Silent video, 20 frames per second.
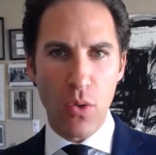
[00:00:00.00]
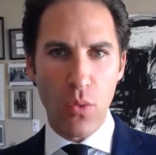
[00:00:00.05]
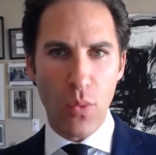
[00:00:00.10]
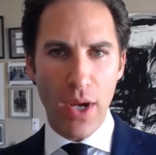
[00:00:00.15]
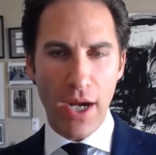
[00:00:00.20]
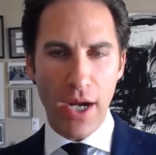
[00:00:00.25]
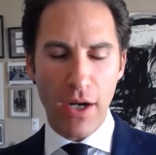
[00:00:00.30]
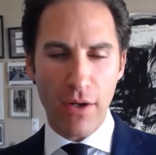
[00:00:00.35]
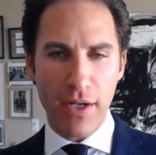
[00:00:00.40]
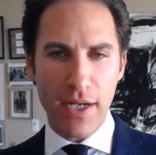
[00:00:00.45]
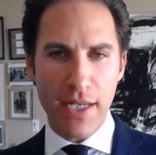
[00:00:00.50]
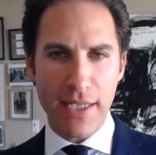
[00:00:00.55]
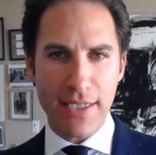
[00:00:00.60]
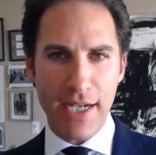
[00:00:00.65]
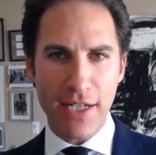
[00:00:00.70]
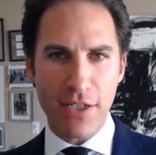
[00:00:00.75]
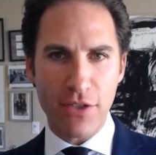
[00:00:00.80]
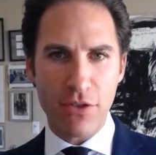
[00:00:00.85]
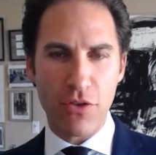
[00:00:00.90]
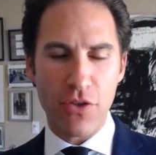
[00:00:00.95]
where it's
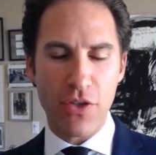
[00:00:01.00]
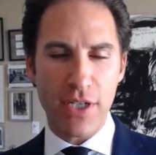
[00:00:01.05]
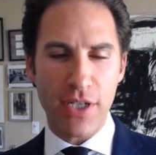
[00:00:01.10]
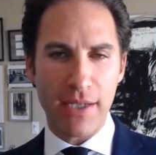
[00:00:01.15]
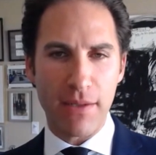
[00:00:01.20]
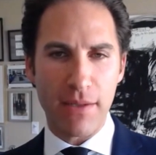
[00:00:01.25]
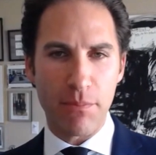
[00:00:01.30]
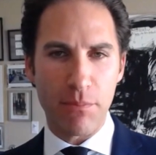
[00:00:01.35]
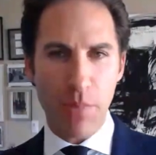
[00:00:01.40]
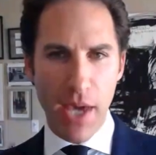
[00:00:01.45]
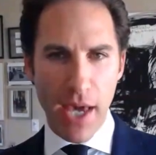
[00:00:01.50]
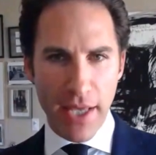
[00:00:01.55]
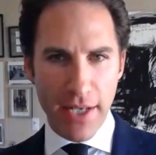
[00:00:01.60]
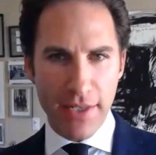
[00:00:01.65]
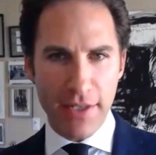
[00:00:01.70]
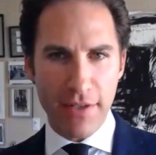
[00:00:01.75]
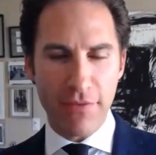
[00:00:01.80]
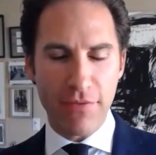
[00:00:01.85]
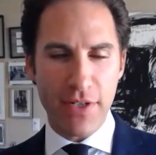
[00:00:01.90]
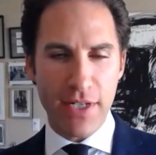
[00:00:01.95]
under the
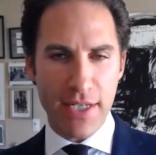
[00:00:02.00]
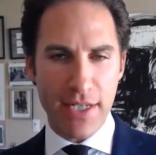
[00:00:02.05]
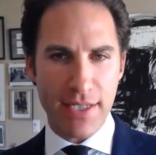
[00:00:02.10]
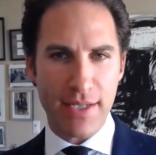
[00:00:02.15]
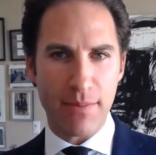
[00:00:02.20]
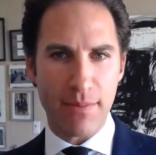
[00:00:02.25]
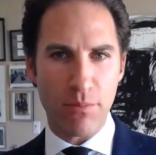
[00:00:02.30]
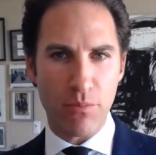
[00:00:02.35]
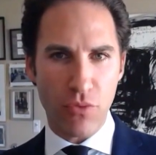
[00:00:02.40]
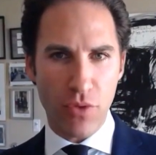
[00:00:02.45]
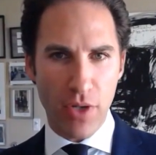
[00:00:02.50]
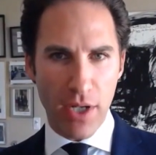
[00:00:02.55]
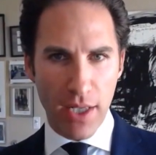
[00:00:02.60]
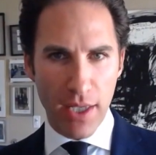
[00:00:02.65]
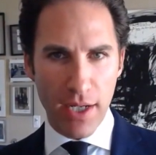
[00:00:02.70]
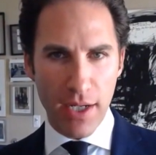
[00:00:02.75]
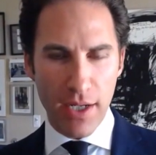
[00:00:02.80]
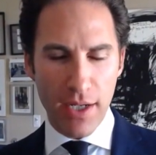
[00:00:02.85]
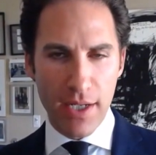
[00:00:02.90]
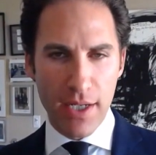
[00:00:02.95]
competitiveness
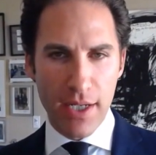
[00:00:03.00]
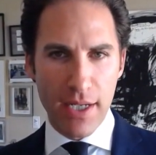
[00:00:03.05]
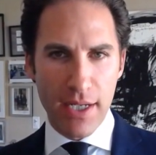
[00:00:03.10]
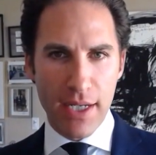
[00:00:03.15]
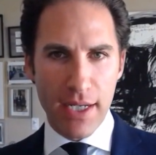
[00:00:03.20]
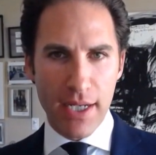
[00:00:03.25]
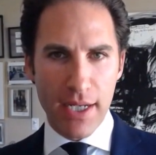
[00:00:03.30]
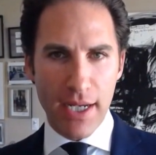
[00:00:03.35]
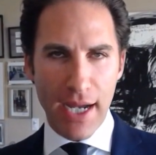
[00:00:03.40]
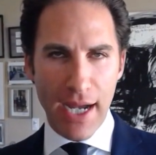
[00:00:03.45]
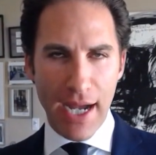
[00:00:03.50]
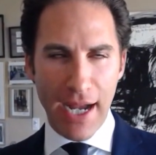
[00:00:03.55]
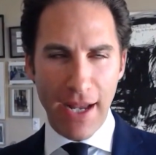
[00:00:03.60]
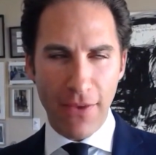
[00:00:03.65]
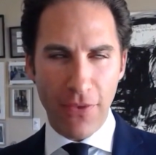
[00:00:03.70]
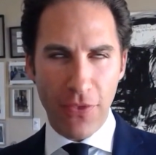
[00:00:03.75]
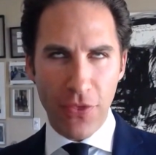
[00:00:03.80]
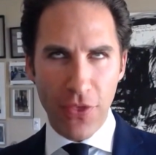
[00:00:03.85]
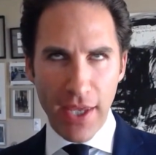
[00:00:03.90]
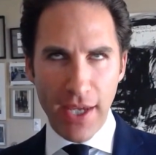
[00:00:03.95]
umbrella.
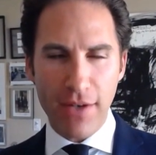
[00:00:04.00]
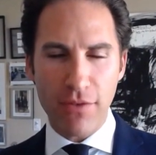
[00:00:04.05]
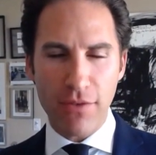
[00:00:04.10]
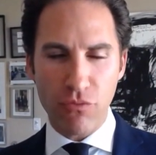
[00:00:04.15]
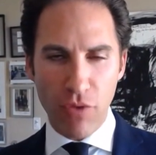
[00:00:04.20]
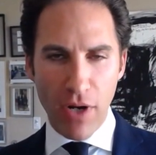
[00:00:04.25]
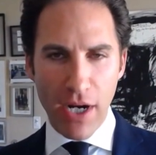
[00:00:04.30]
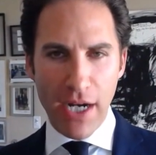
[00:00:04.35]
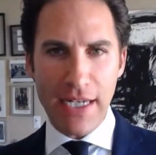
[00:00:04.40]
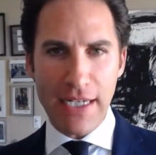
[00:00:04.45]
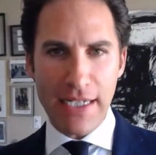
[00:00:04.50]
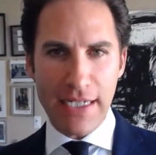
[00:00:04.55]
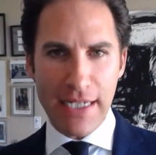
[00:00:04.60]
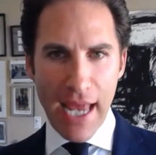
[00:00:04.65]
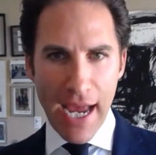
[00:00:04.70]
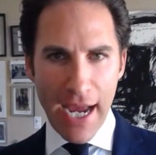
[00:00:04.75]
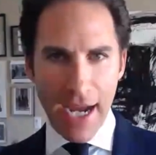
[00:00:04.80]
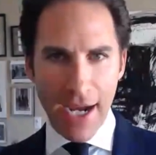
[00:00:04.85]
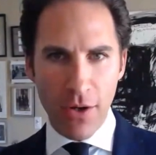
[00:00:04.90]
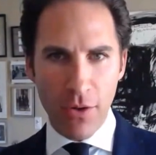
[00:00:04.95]
I think right
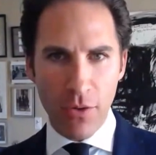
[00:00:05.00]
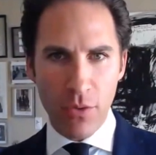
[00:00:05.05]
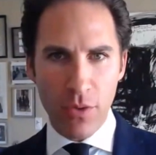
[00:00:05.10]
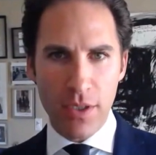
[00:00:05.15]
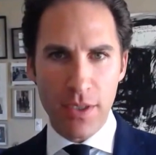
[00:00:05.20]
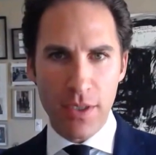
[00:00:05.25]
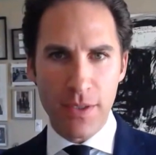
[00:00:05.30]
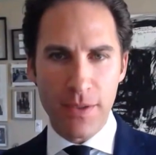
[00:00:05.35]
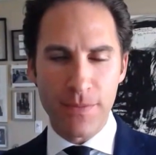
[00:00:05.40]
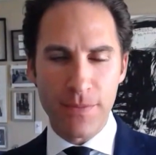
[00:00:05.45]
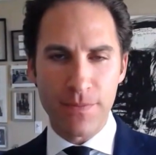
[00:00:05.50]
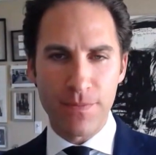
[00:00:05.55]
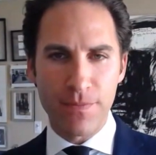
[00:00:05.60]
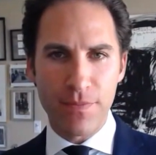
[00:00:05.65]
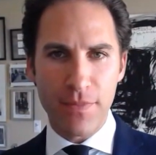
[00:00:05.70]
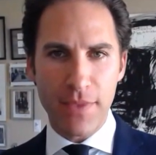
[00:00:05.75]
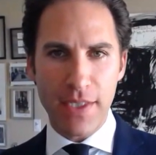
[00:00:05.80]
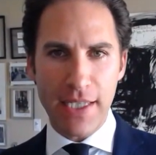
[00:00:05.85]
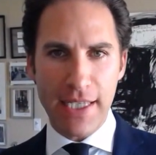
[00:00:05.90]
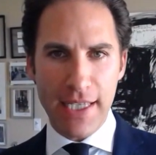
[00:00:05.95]
now,
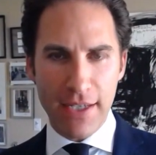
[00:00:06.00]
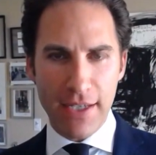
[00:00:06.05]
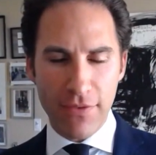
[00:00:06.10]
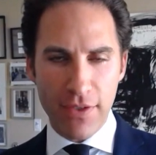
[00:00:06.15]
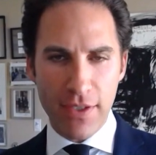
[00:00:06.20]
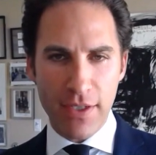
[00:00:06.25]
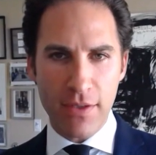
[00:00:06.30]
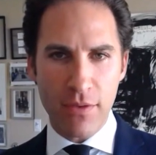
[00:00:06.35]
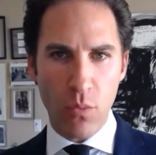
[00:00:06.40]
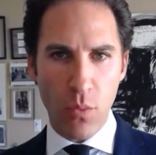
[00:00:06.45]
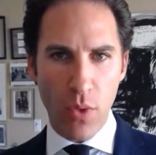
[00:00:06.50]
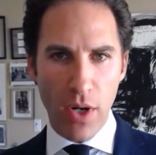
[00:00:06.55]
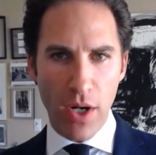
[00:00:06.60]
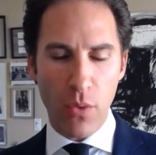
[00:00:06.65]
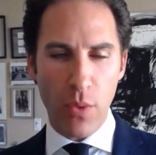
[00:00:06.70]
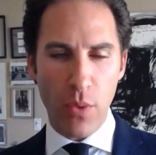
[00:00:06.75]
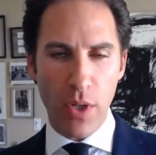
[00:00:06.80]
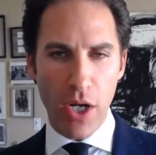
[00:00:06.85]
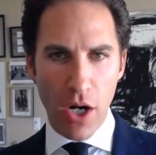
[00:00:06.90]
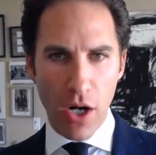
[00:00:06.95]
given where
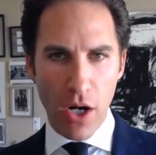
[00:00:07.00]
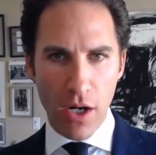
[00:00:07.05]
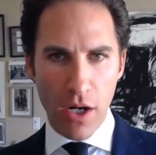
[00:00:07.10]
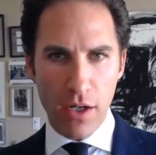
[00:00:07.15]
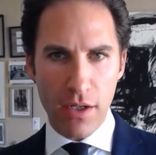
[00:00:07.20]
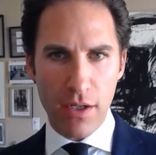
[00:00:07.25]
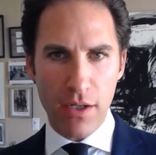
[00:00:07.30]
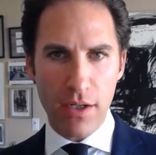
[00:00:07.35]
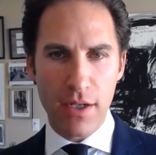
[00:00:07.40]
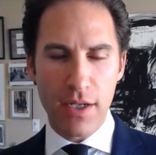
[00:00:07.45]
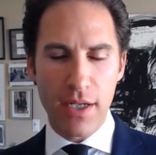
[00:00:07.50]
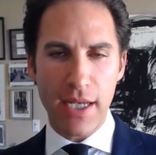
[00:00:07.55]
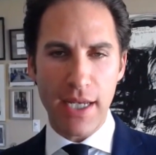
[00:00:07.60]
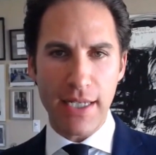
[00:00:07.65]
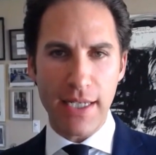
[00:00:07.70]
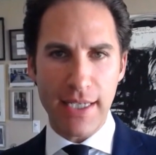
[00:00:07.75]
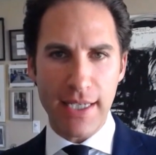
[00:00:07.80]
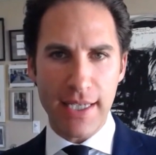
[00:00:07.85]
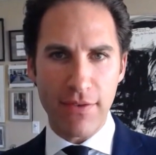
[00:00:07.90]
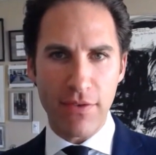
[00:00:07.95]
we are
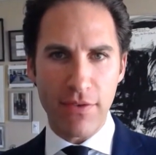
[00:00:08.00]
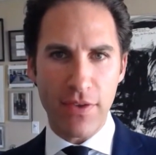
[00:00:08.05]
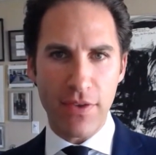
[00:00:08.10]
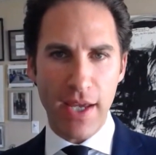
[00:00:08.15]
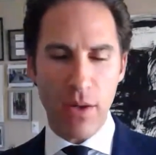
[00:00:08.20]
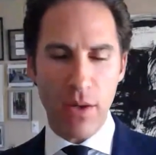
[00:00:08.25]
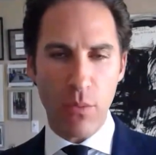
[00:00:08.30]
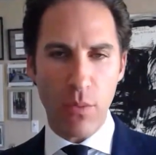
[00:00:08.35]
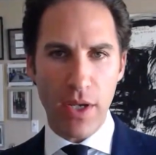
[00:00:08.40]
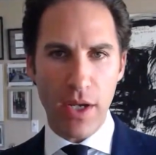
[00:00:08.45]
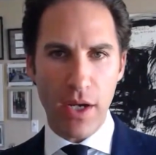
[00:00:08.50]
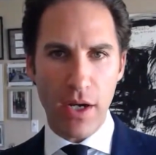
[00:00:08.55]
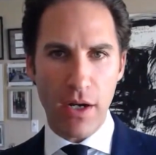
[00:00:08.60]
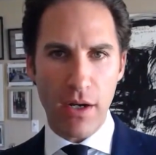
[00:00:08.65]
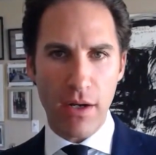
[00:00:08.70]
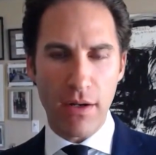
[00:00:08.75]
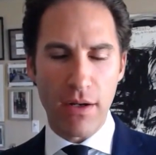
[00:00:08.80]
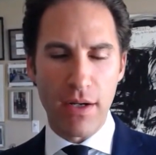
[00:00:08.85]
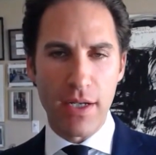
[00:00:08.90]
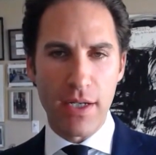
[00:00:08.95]
and given that we
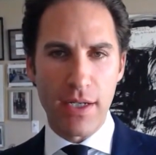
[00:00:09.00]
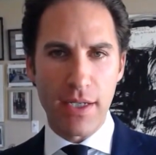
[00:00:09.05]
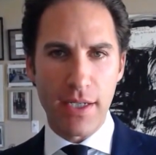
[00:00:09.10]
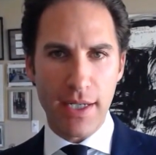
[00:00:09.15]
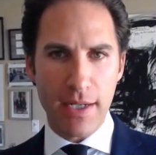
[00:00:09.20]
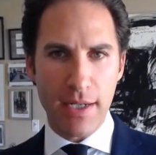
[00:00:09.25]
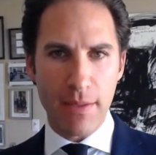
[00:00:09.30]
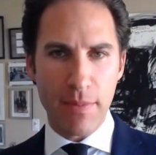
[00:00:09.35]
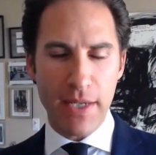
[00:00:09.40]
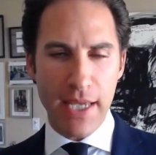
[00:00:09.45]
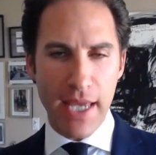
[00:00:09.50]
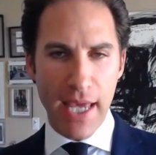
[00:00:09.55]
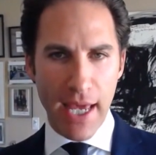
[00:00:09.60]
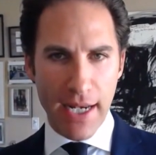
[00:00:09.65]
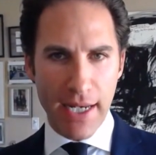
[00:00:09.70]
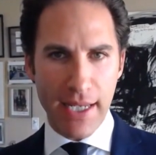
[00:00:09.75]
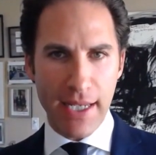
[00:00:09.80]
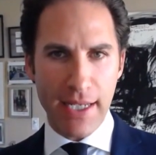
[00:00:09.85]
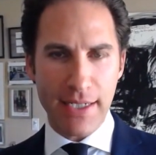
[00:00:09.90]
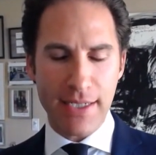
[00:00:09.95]
are going to be
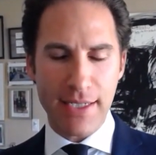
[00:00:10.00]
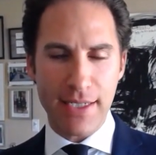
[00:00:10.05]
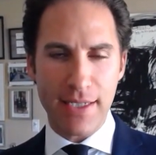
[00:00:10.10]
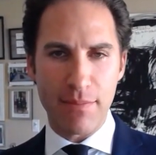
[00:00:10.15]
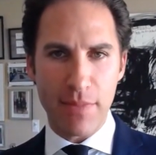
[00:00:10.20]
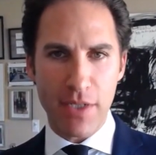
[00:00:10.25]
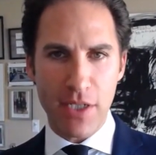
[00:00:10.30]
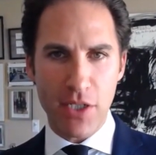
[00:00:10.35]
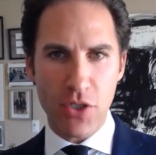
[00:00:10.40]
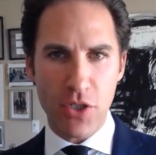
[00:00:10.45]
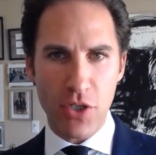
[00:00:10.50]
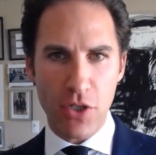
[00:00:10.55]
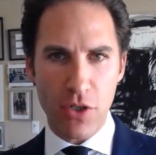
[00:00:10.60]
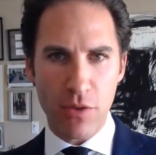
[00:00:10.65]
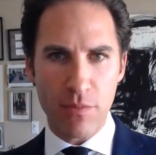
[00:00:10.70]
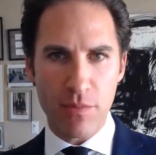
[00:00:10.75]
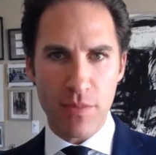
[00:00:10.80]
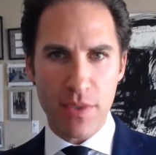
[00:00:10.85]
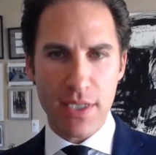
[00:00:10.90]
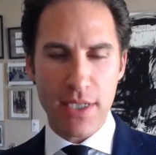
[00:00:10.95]
heading into the
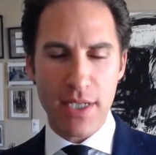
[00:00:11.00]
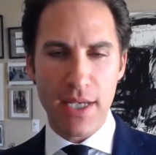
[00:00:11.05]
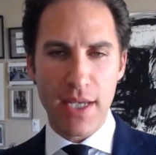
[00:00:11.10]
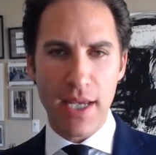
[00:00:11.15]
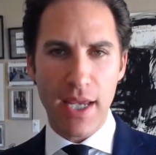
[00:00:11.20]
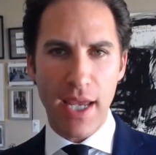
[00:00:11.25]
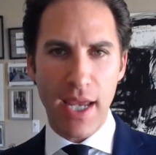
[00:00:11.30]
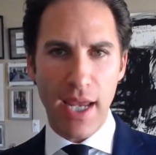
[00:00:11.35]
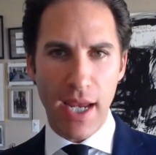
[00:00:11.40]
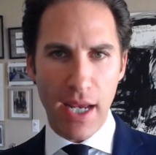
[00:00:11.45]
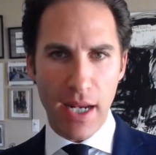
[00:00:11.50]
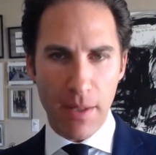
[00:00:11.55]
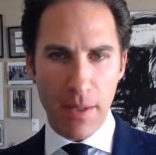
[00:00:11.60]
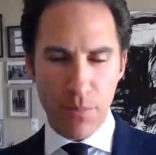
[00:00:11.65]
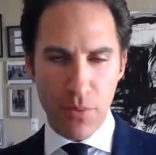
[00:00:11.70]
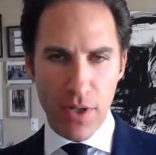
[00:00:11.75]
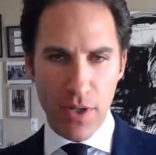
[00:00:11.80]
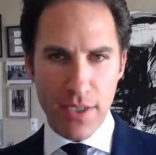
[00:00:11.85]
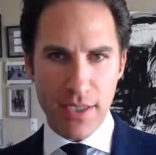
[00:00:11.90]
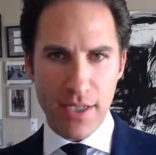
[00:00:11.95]
midterms and a
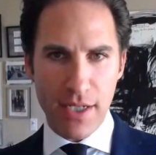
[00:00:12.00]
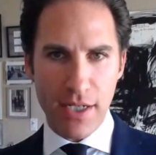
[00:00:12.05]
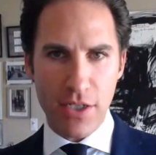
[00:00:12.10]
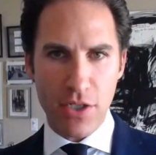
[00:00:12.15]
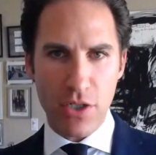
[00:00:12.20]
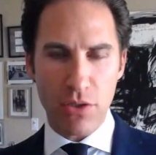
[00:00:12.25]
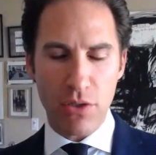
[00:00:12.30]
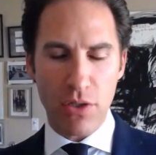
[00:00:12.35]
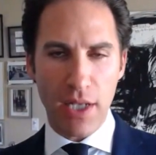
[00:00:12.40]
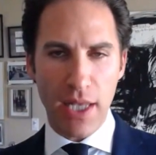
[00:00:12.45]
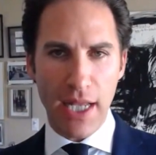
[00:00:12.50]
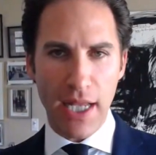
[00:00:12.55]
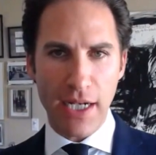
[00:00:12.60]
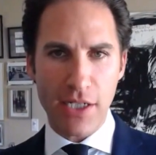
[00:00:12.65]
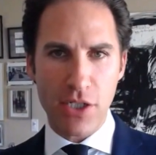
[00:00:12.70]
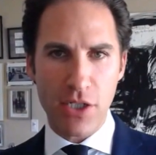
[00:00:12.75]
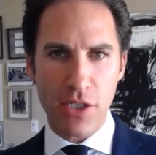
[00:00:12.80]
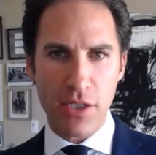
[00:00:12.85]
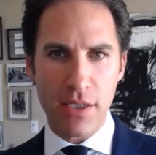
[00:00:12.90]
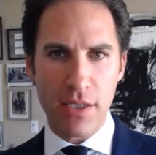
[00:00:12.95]
presidential
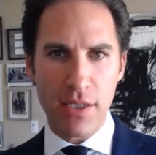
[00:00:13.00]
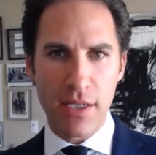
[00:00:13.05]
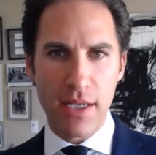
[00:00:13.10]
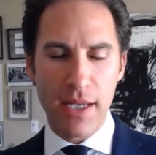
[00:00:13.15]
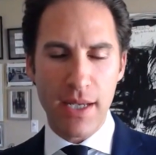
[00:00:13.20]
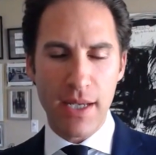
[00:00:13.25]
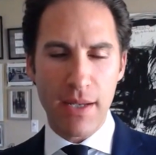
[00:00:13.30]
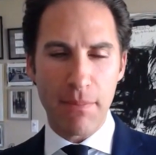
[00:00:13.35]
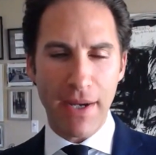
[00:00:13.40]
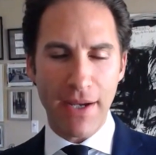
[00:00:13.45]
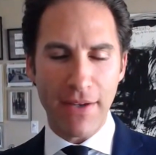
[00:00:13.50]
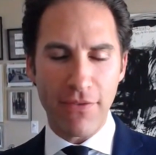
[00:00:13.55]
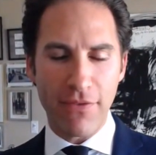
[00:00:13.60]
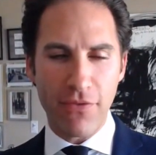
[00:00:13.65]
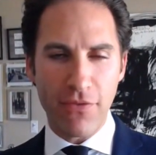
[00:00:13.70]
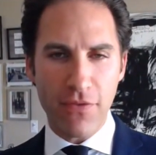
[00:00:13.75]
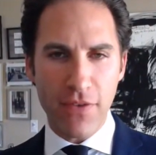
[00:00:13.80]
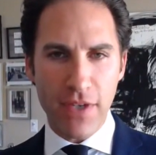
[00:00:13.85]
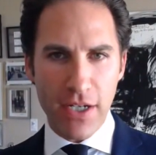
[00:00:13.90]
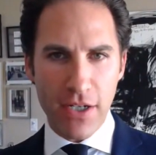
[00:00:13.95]
election, my
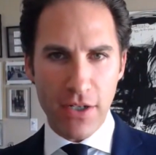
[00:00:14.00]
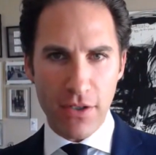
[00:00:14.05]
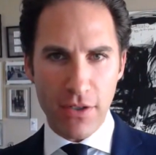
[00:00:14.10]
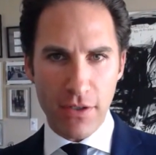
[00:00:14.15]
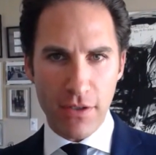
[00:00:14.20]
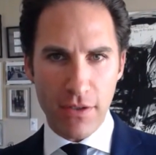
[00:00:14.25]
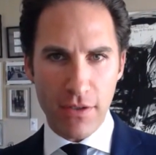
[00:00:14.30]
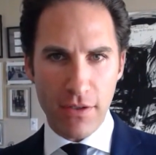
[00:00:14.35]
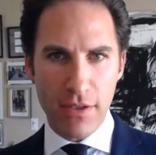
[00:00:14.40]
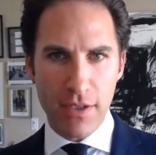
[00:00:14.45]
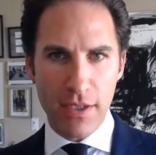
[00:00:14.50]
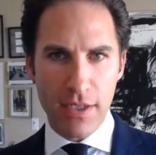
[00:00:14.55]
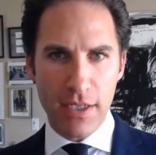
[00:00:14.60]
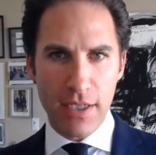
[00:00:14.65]
fear